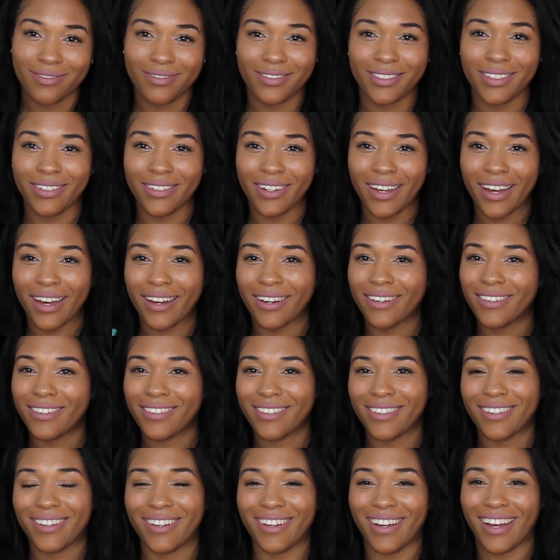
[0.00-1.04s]
so
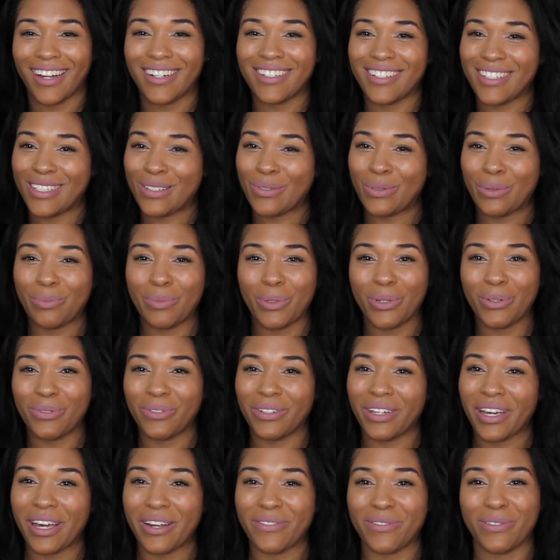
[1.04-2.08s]
now I just
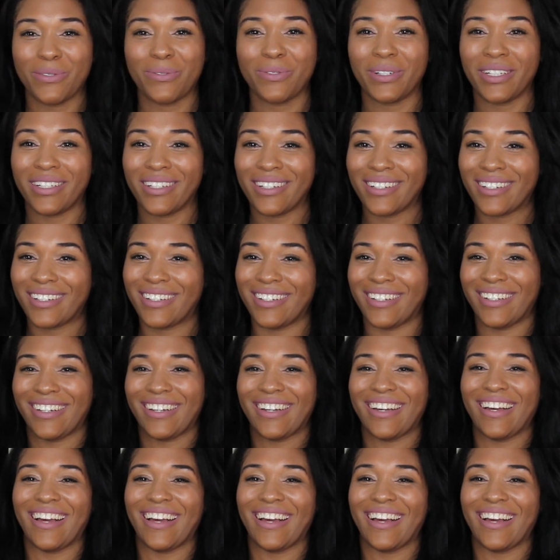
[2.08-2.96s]
remove it every week.